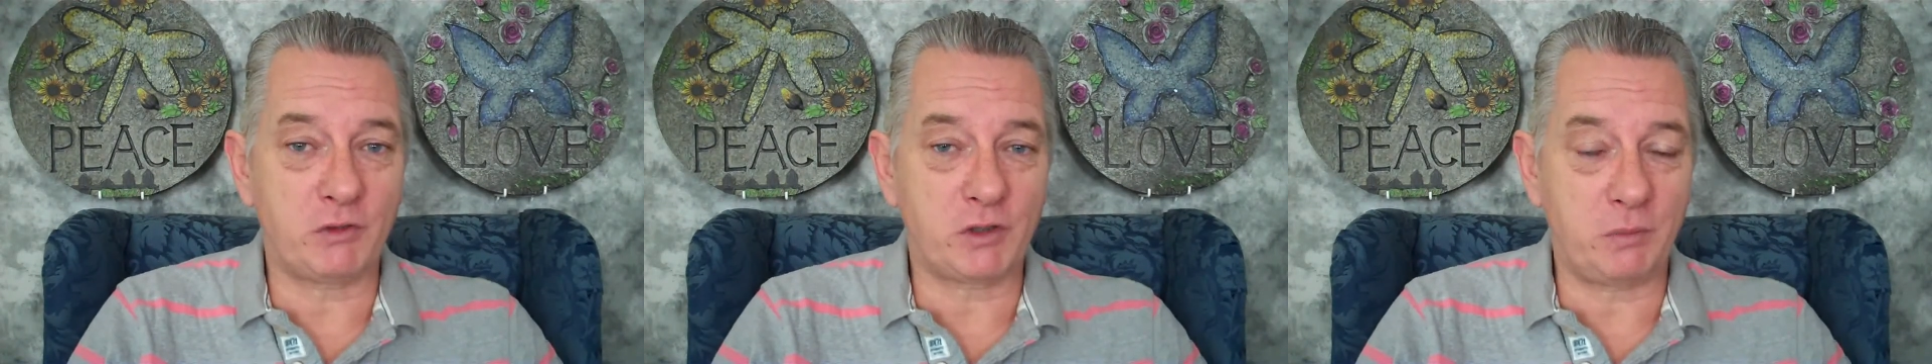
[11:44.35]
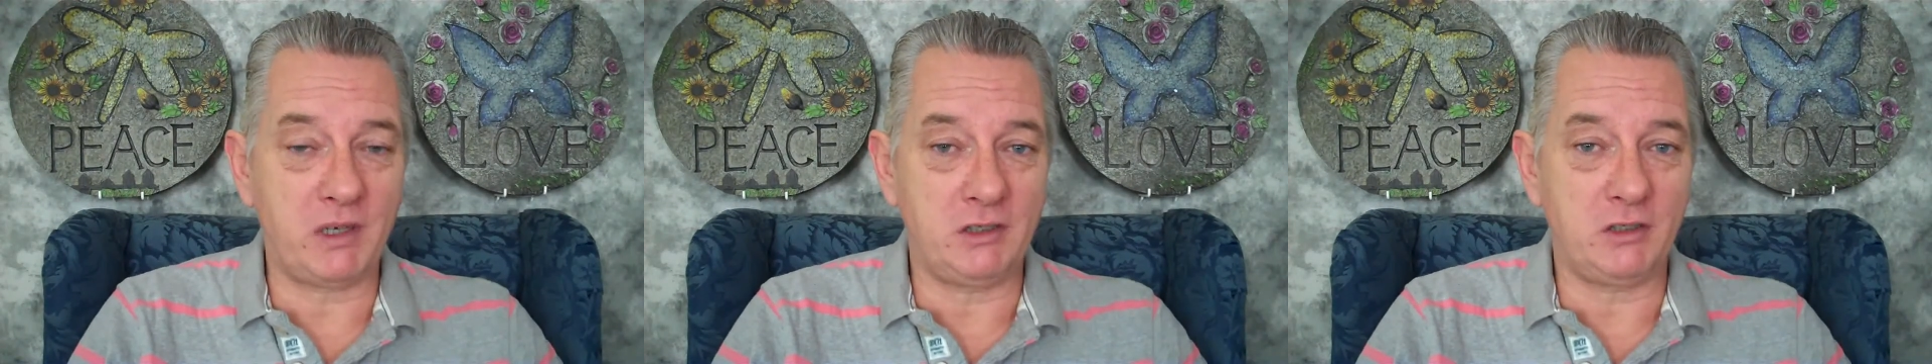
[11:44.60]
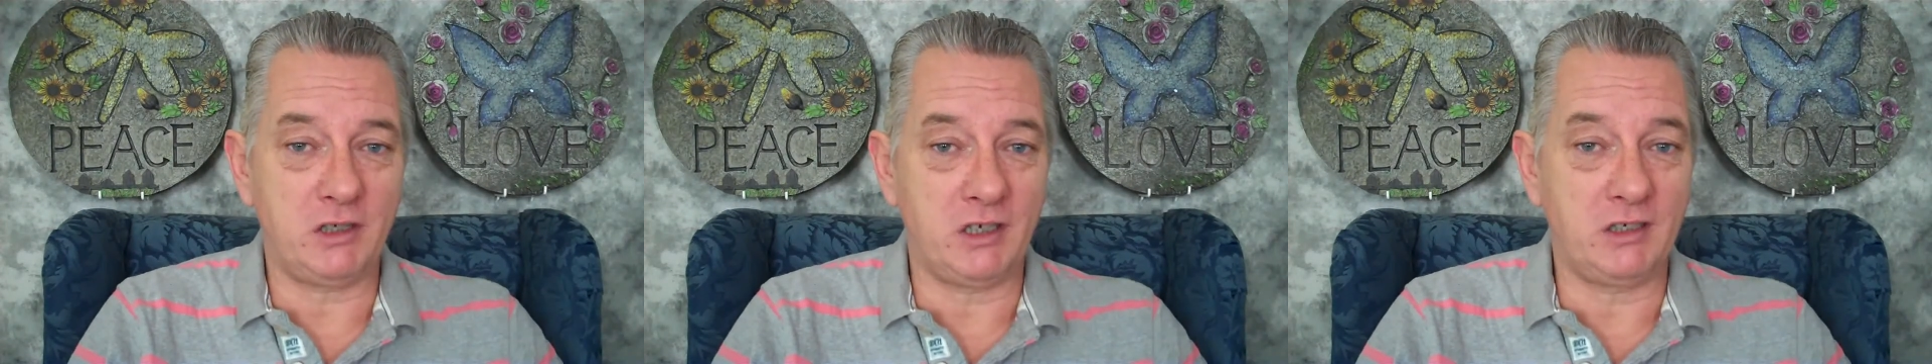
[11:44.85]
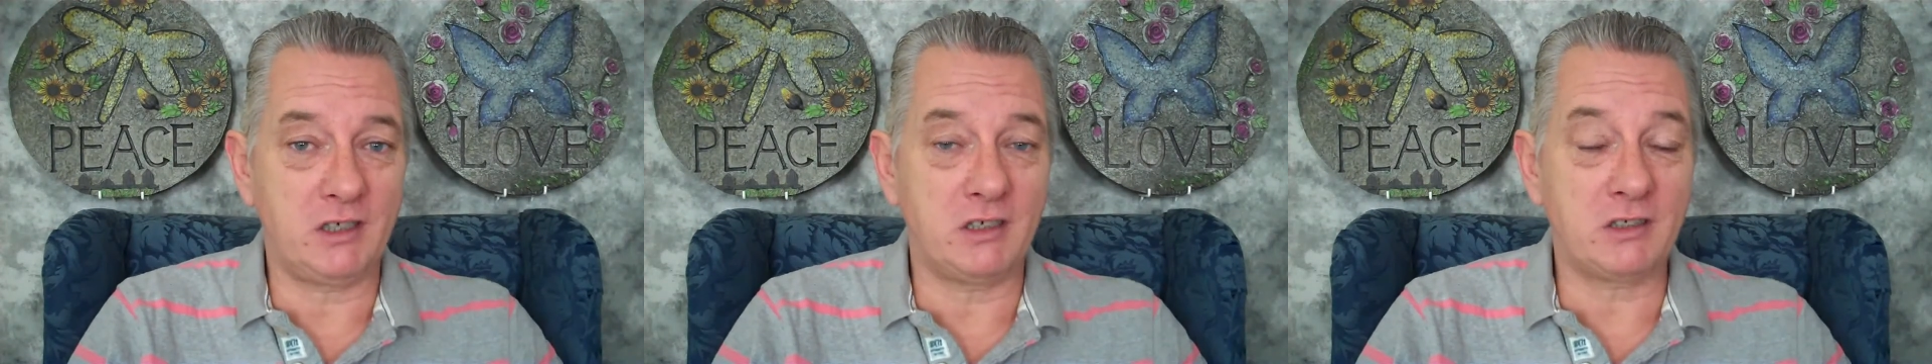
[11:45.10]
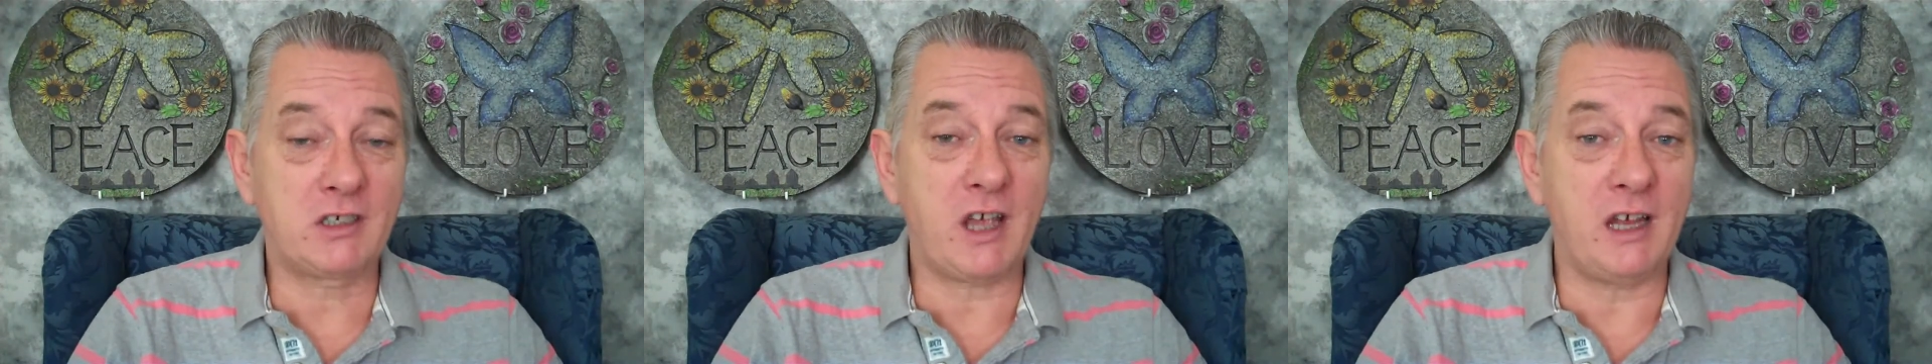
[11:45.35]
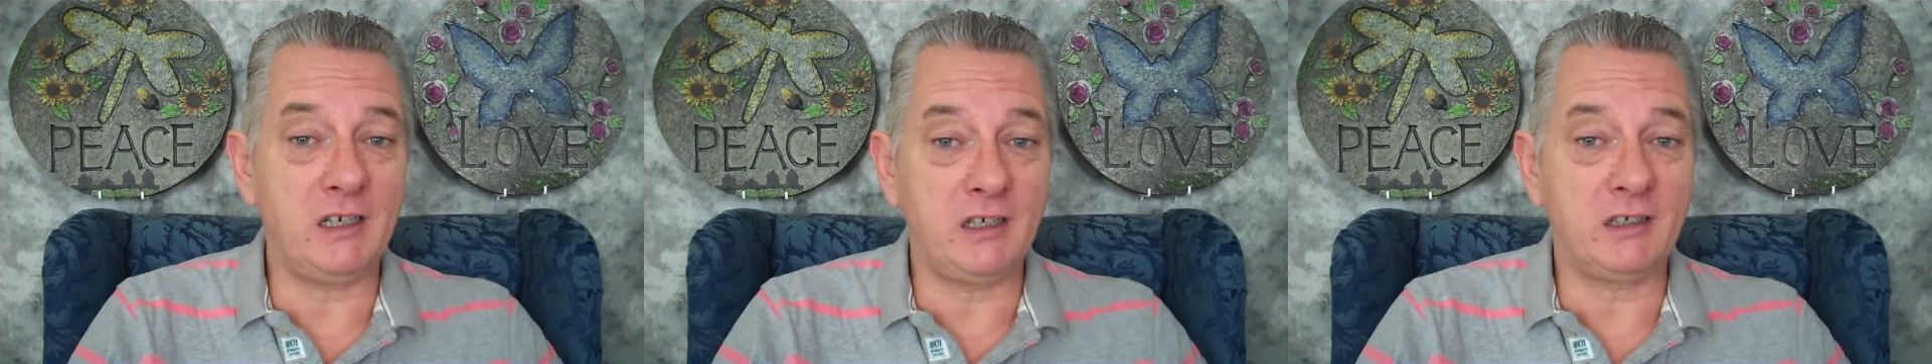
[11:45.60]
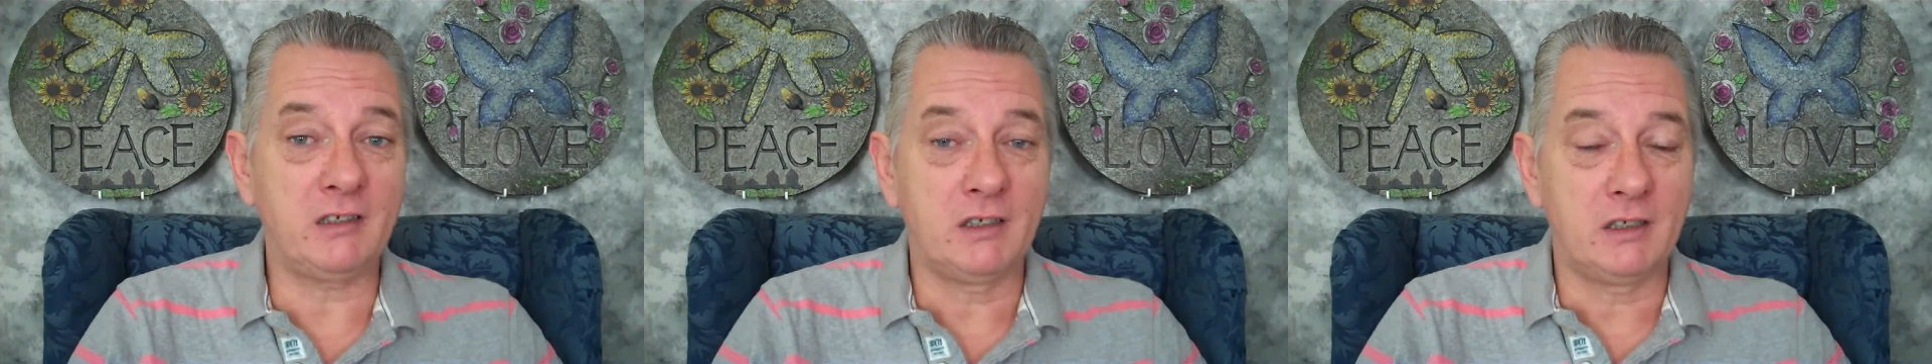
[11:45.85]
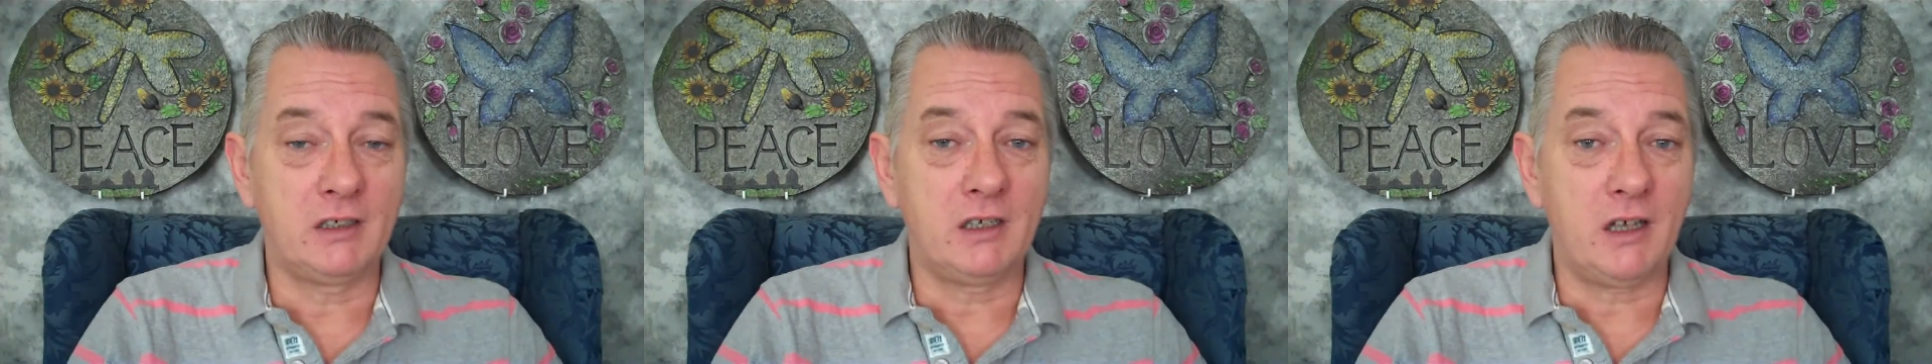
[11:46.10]
species is gaining,
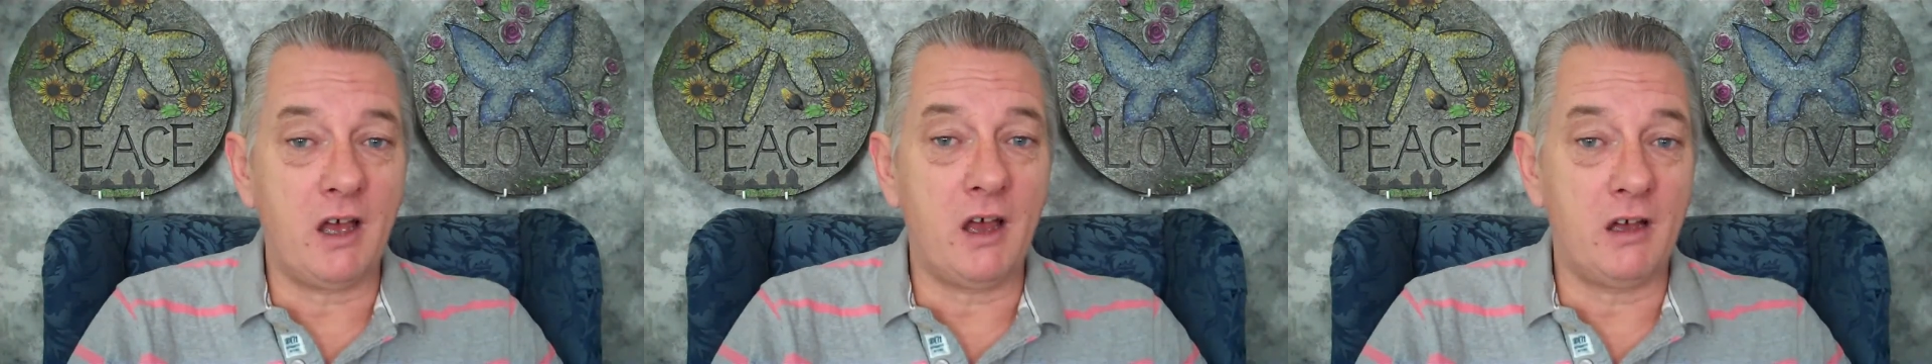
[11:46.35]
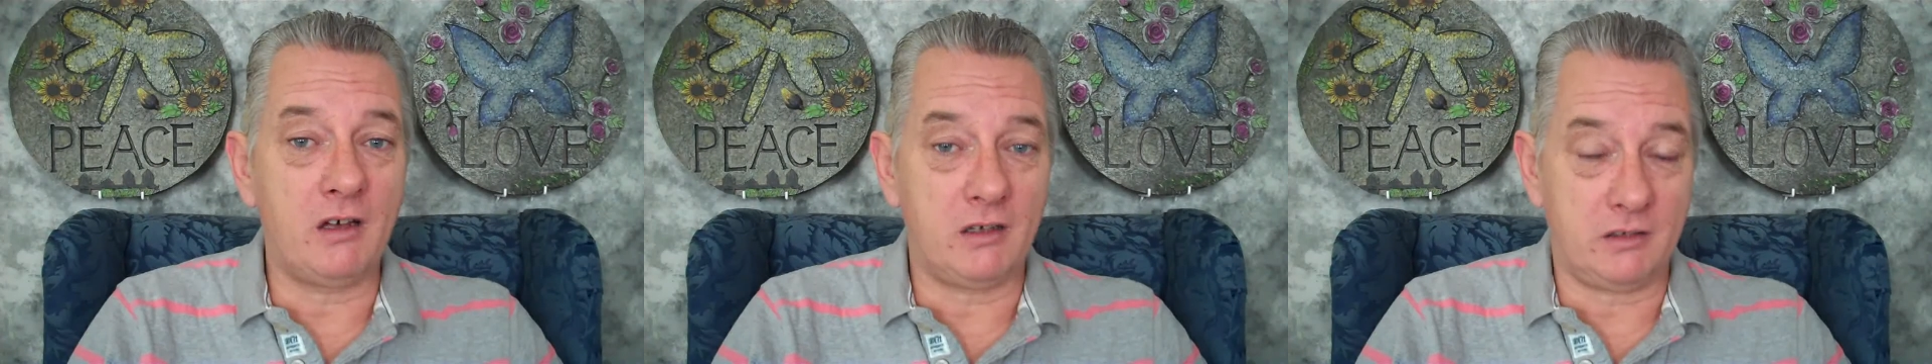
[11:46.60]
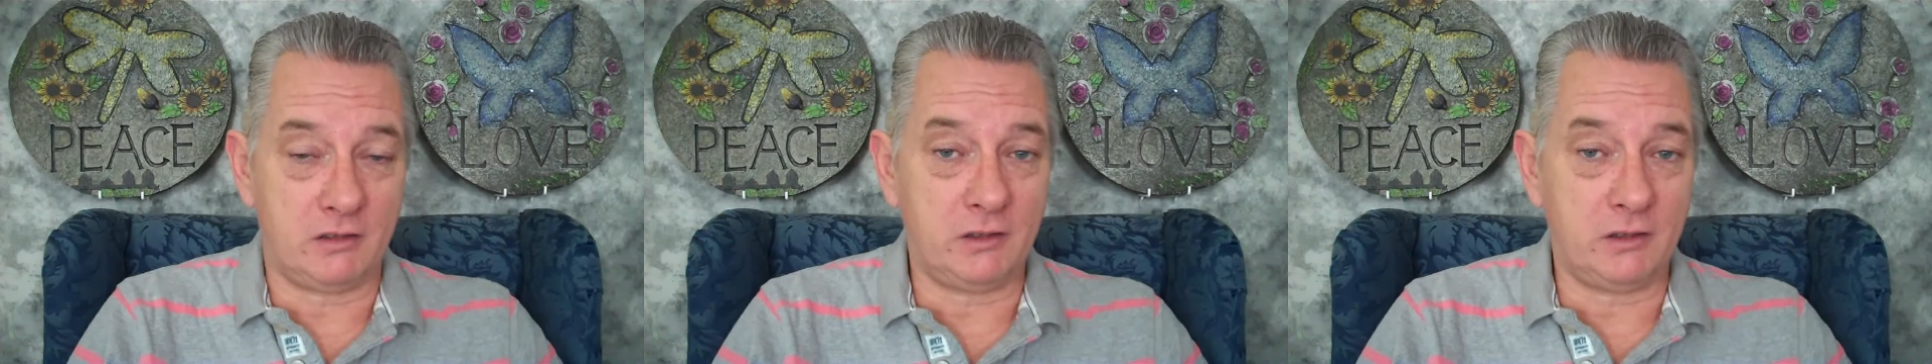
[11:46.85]
the